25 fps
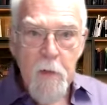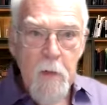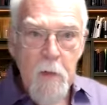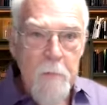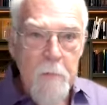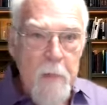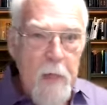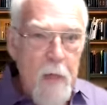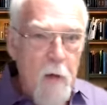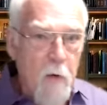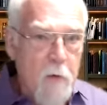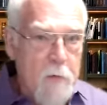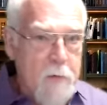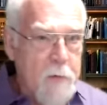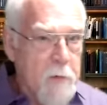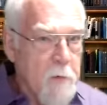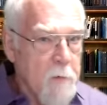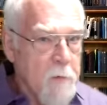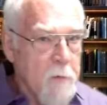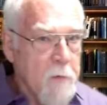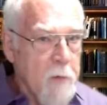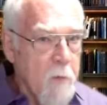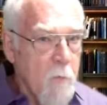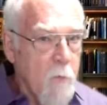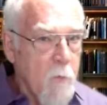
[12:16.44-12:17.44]
you may
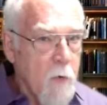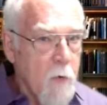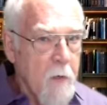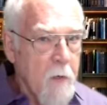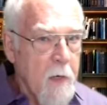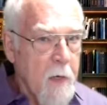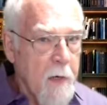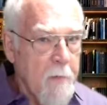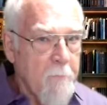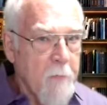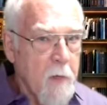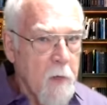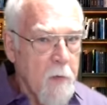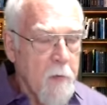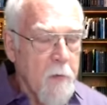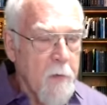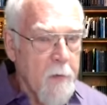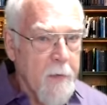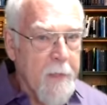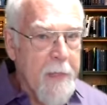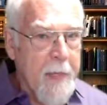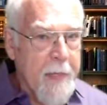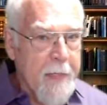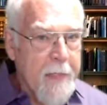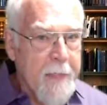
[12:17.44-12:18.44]
also somewhere have a
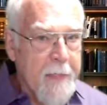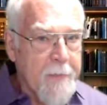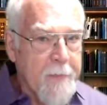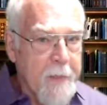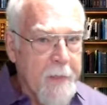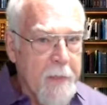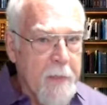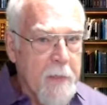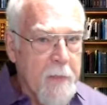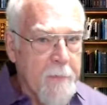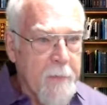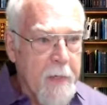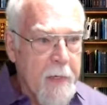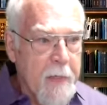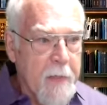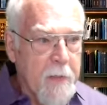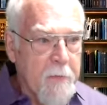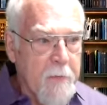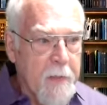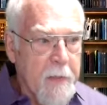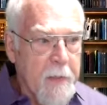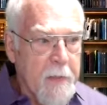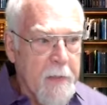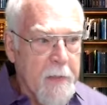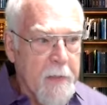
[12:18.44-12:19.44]
little naggy thing in the back of
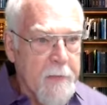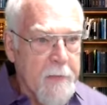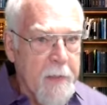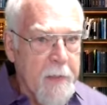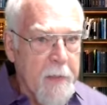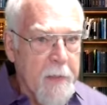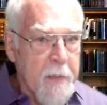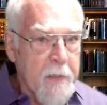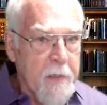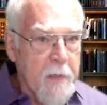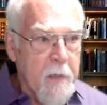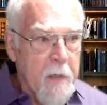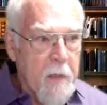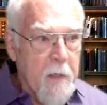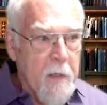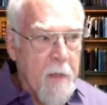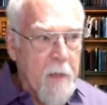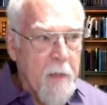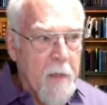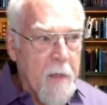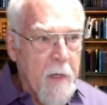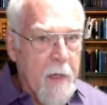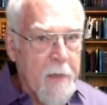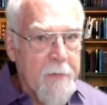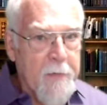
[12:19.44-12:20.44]
your head that said,
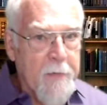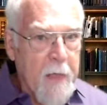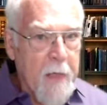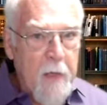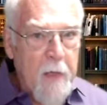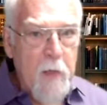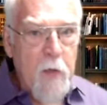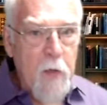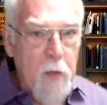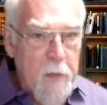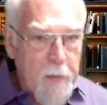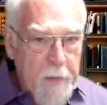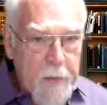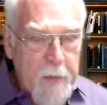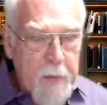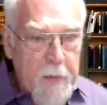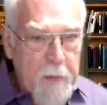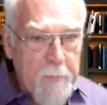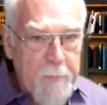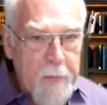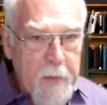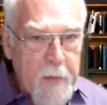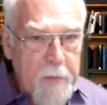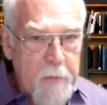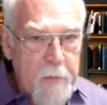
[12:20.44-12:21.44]
I think I could have
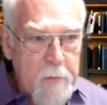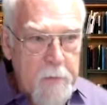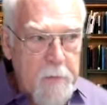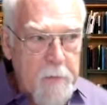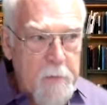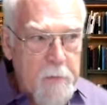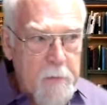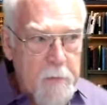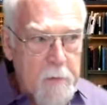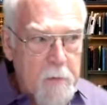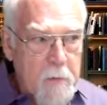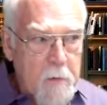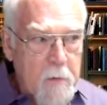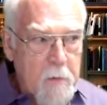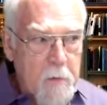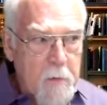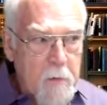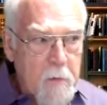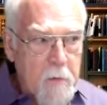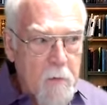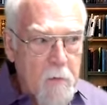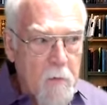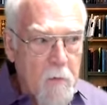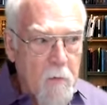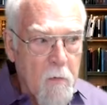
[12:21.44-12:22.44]
done it better,
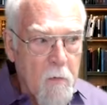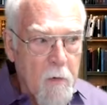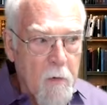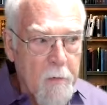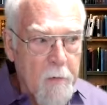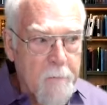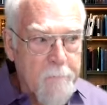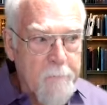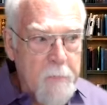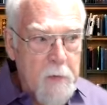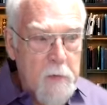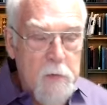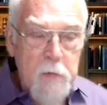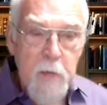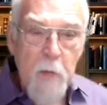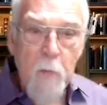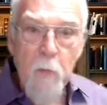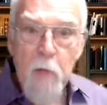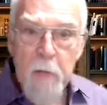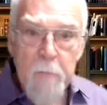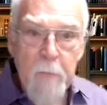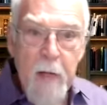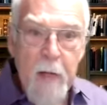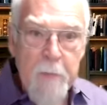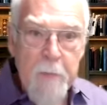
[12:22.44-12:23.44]
or
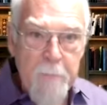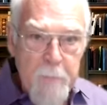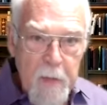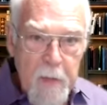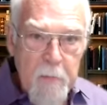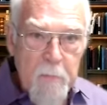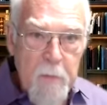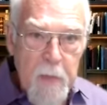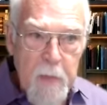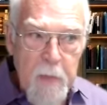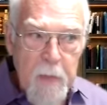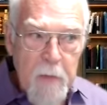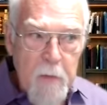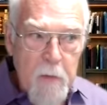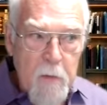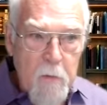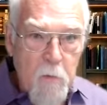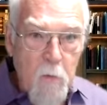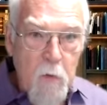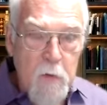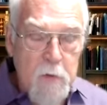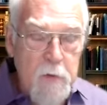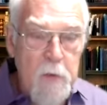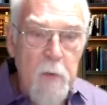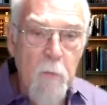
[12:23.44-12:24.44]
someone might beat me,
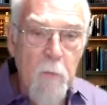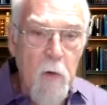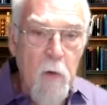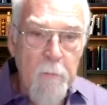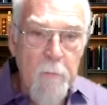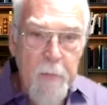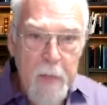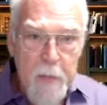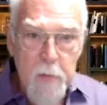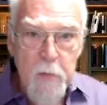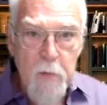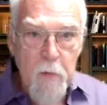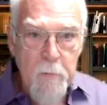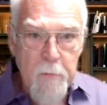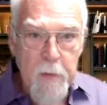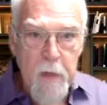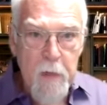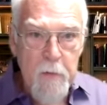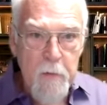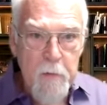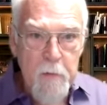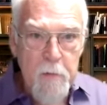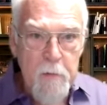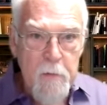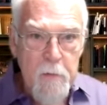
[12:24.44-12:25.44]
or someone might do
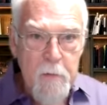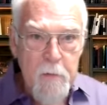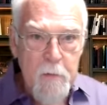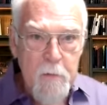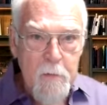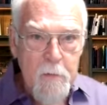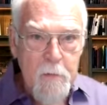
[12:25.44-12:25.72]
better.